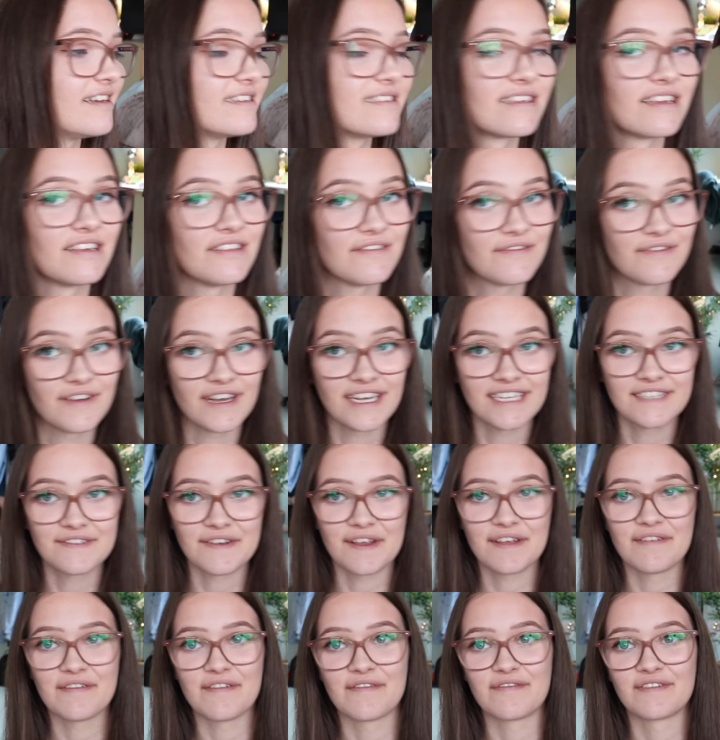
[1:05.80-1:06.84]
So the first
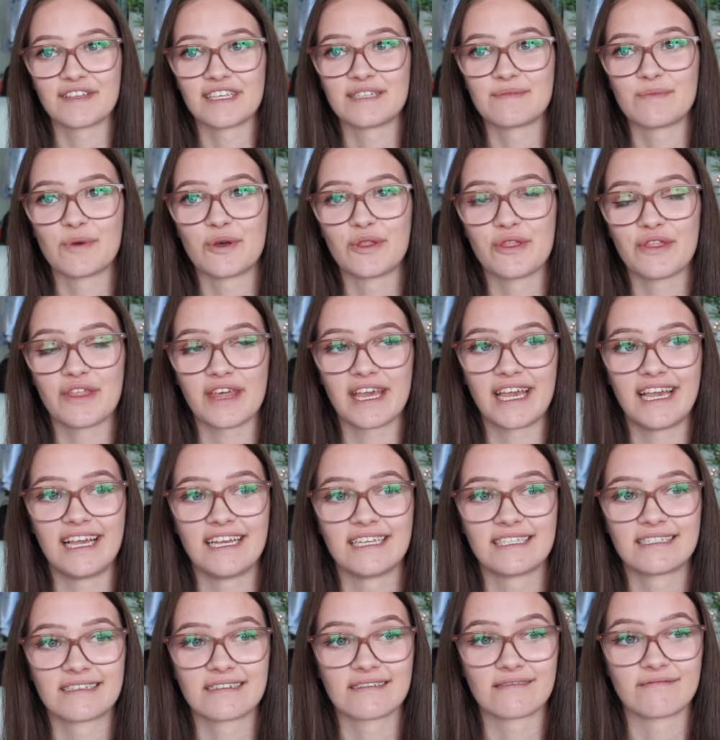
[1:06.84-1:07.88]
favourite for this month
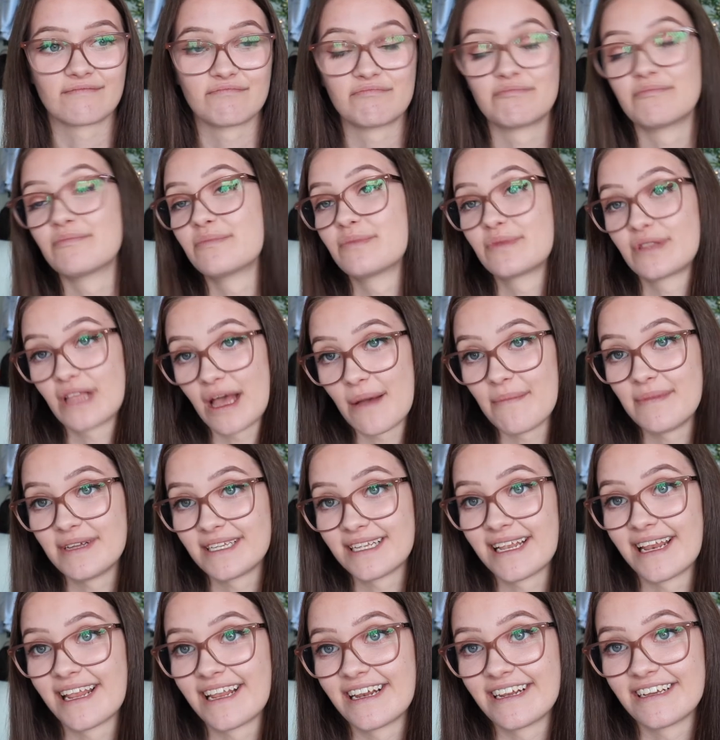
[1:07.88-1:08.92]
is a
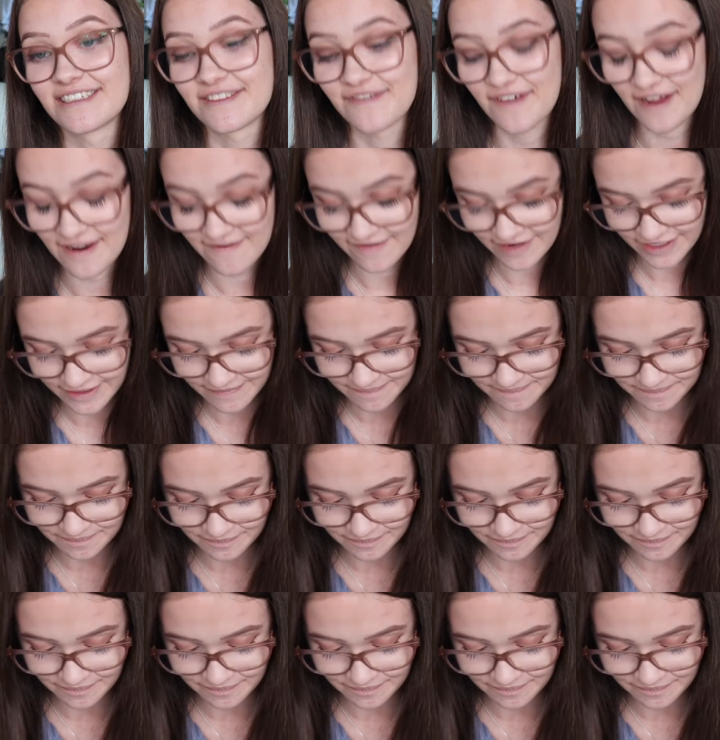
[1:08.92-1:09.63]
miscellaneous favourite.